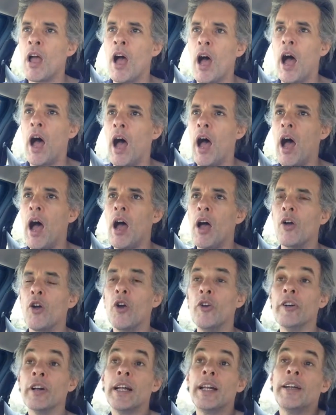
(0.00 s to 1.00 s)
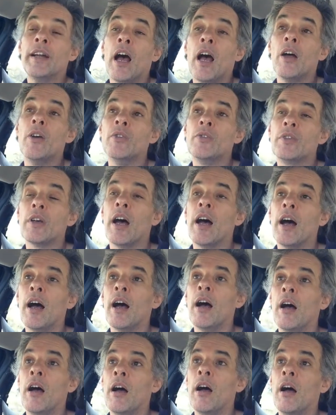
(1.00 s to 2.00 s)
uh, who really knows?
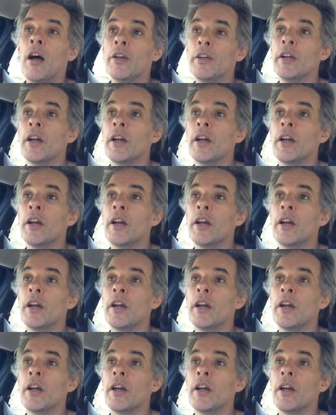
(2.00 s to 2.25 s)
Uh,